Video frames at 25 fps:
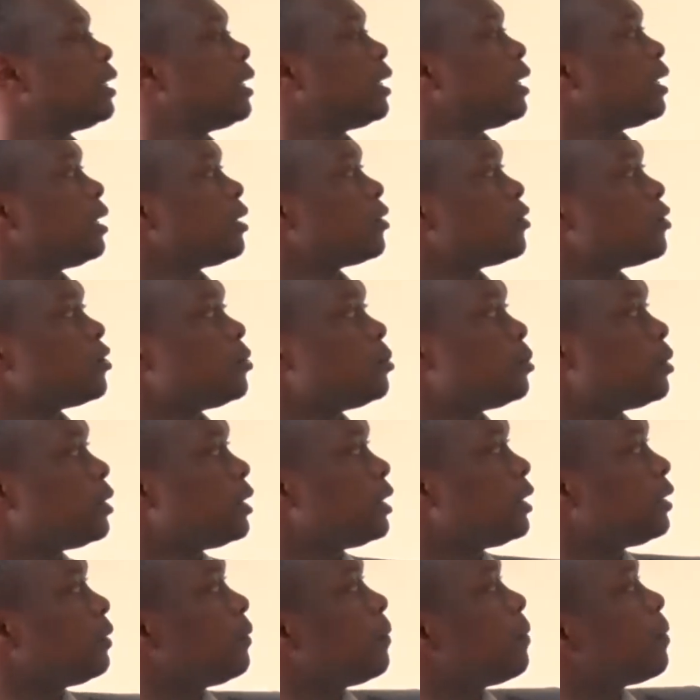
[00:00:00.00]
Good
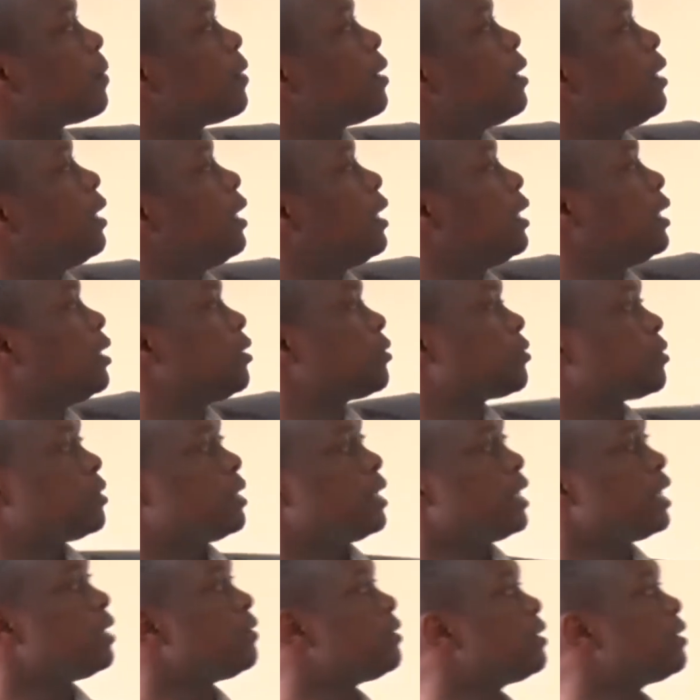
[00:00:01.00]
morning. Now today I